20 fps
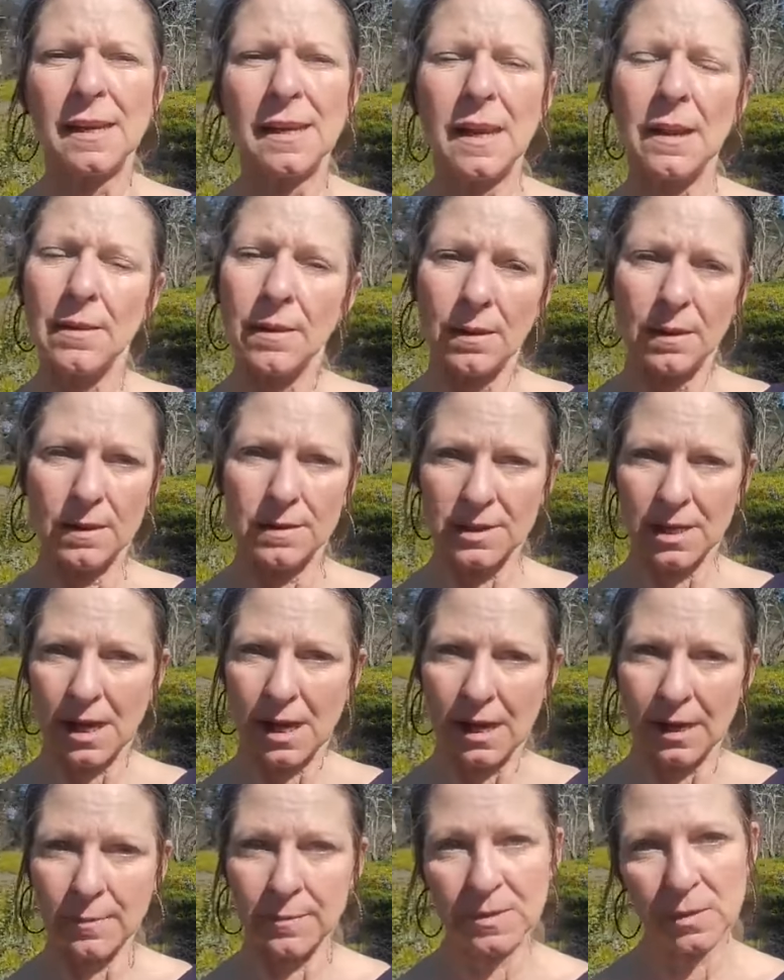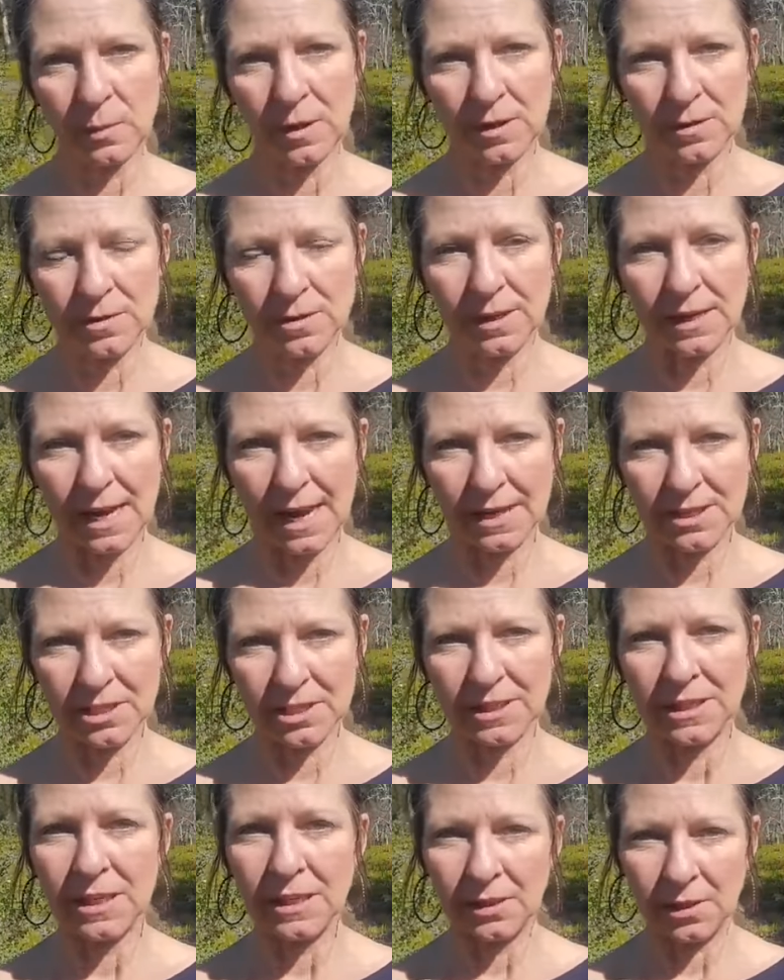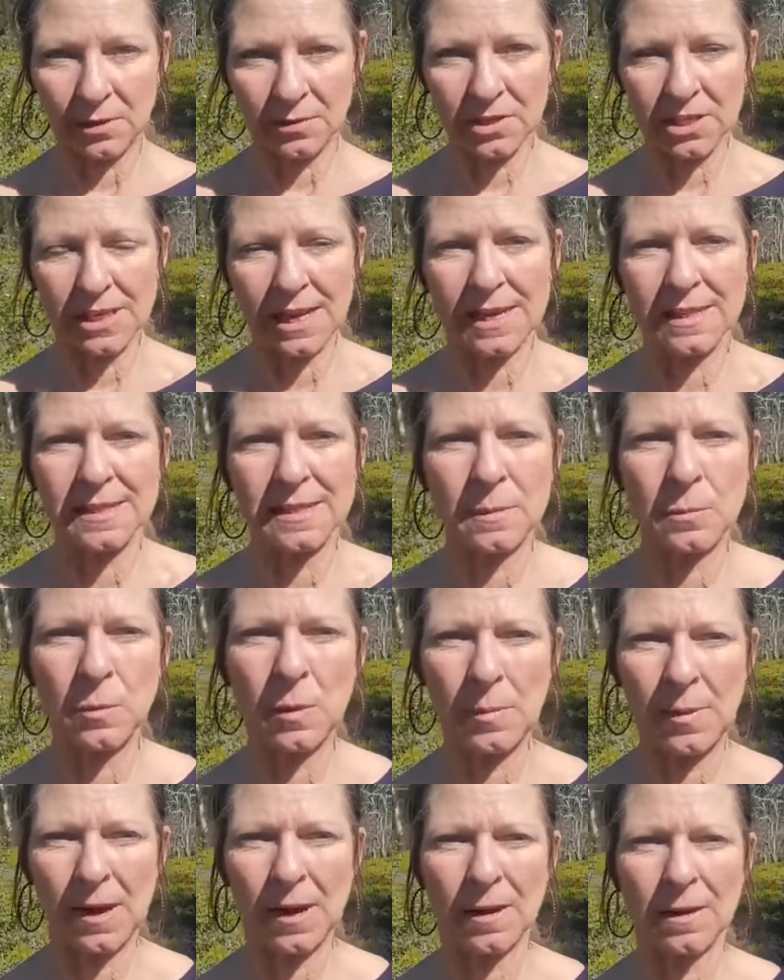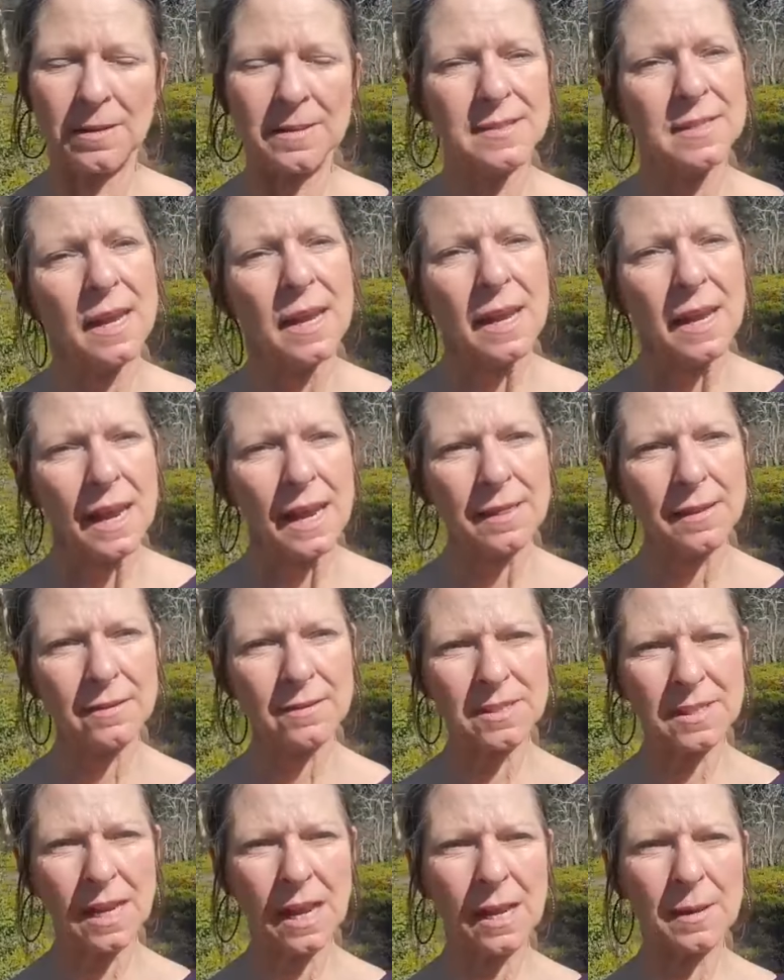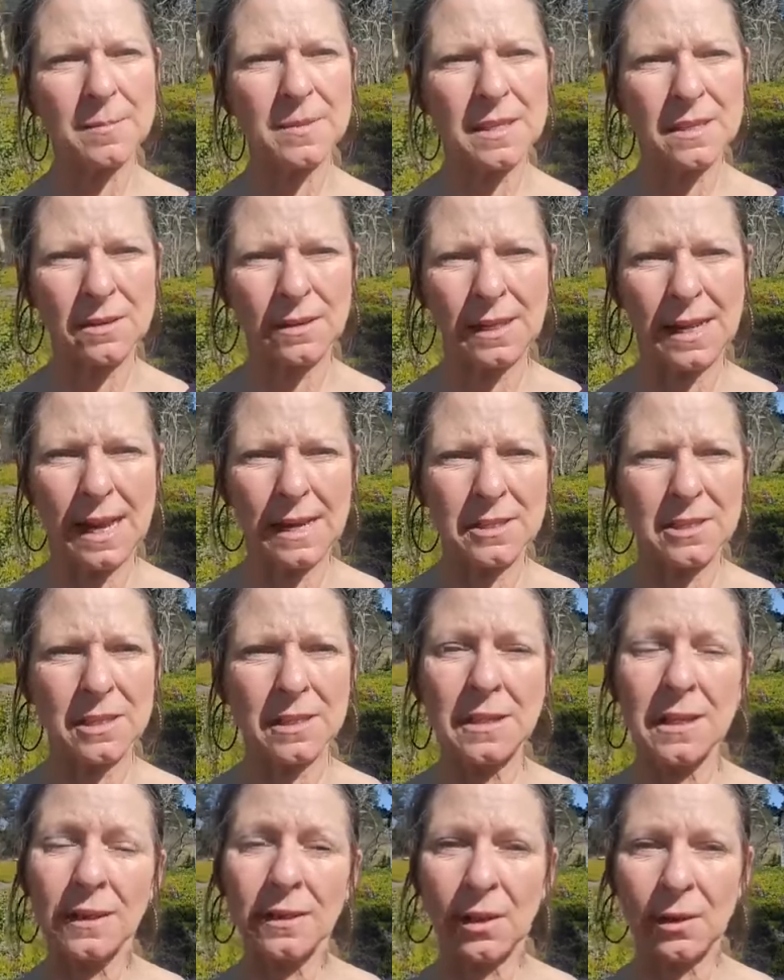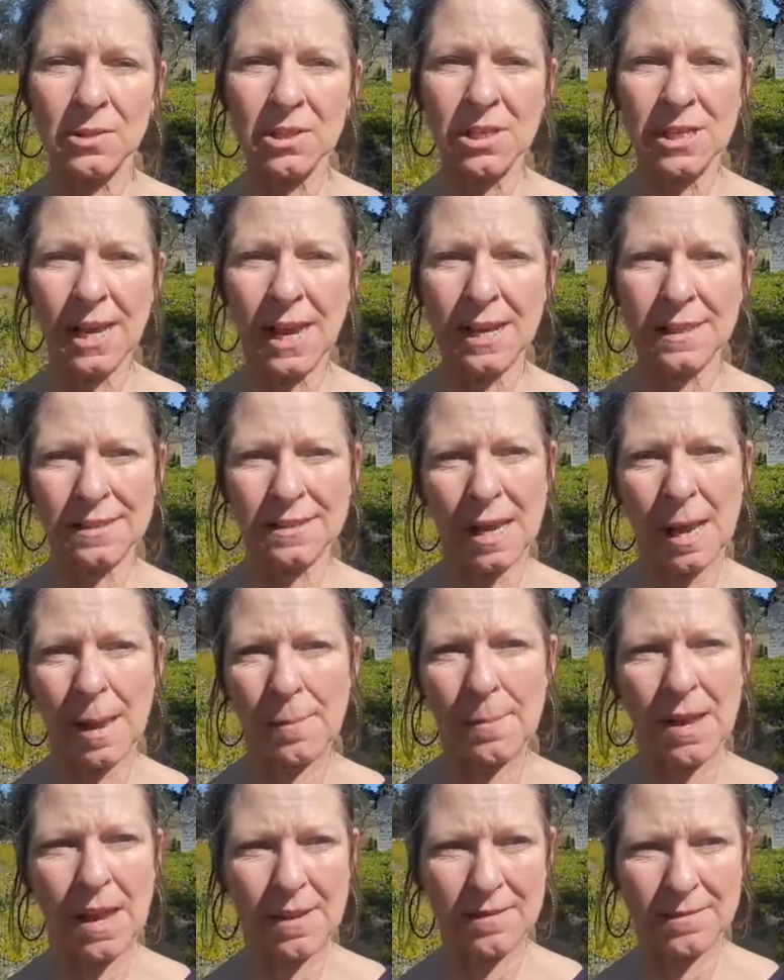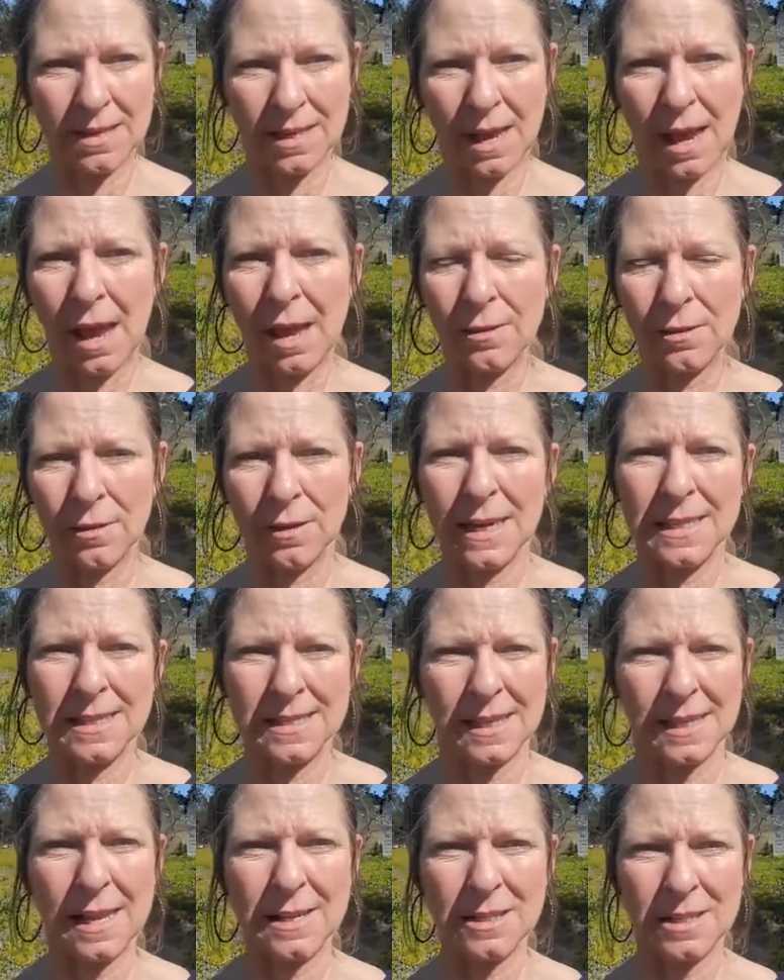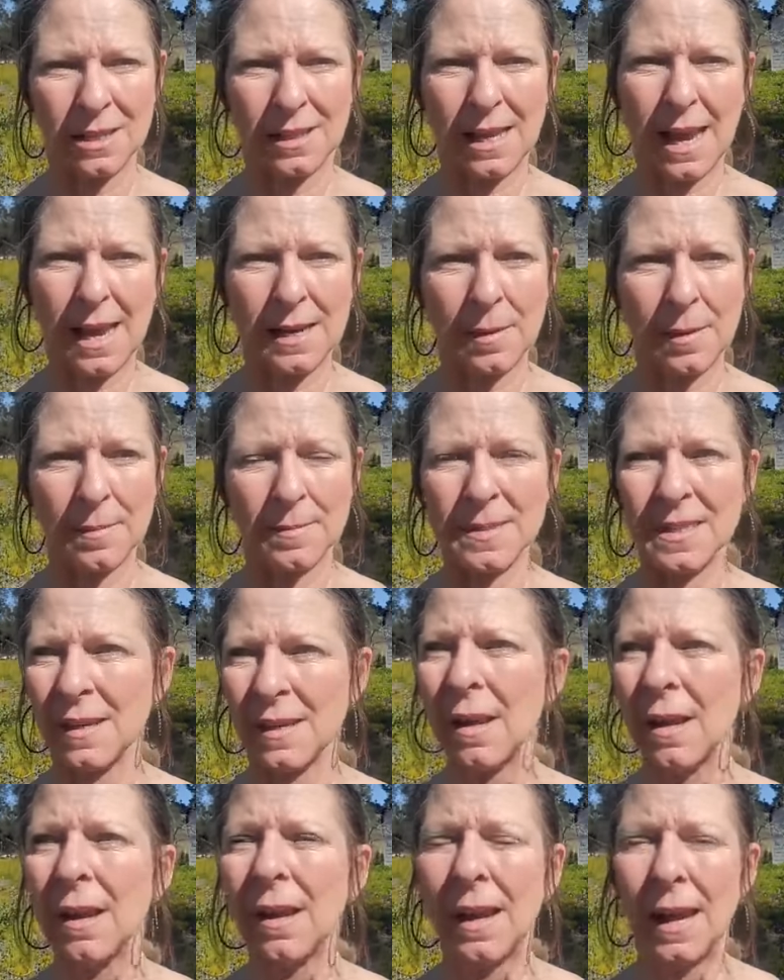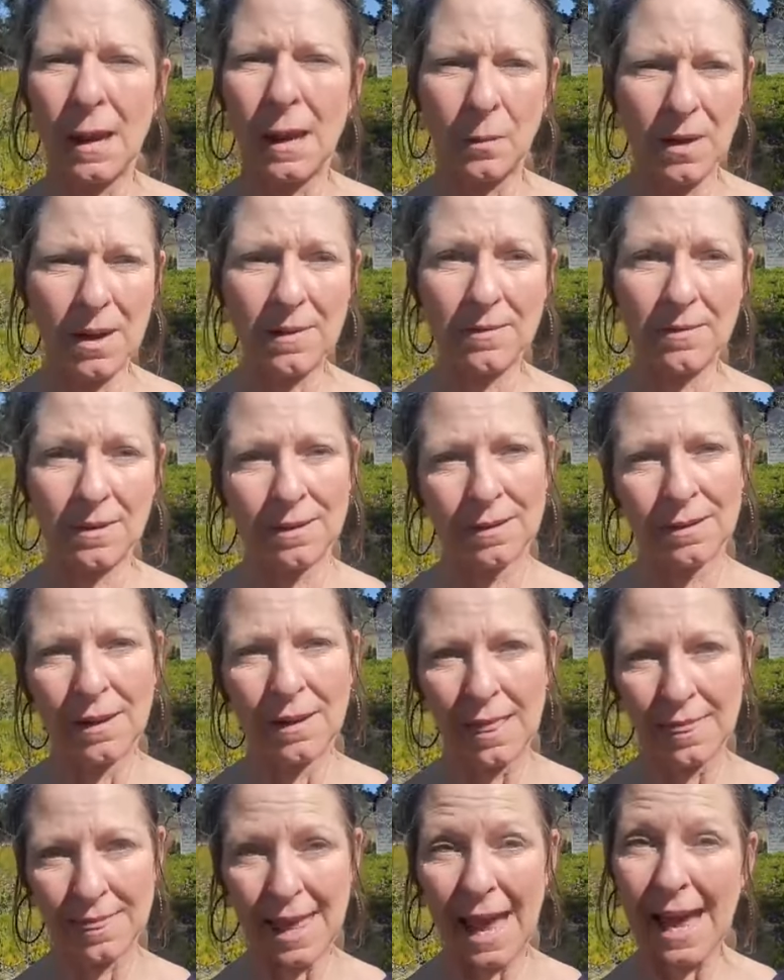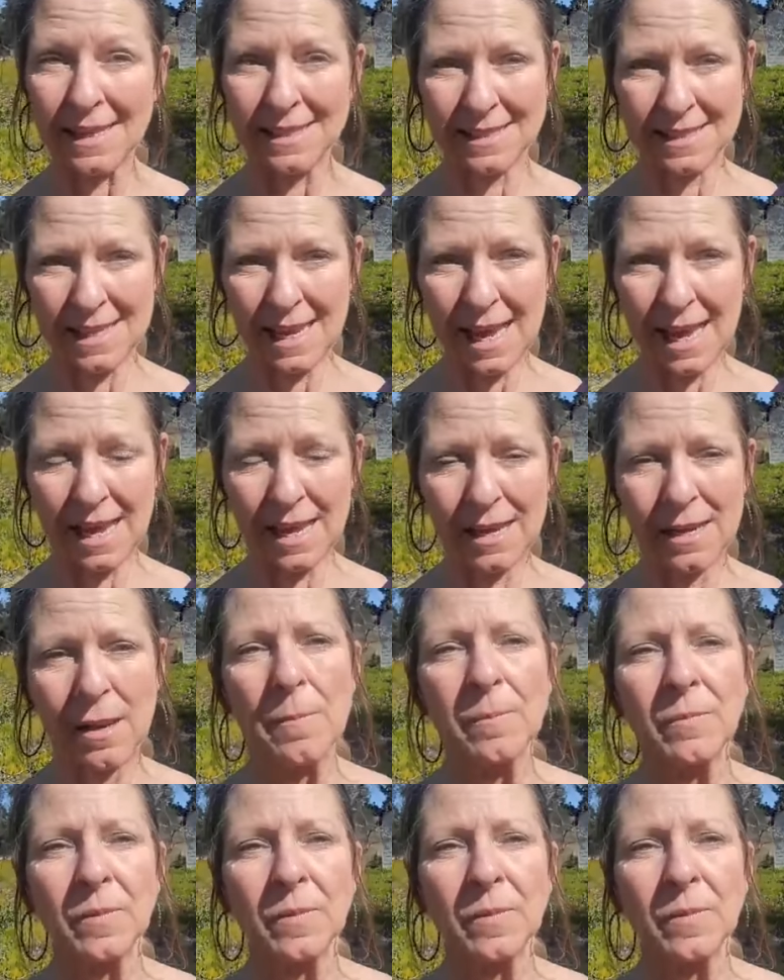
Now there are times where you can actually negotiate some repairs and there's times that you can actually negotiate some of the other incidental items. However, that said,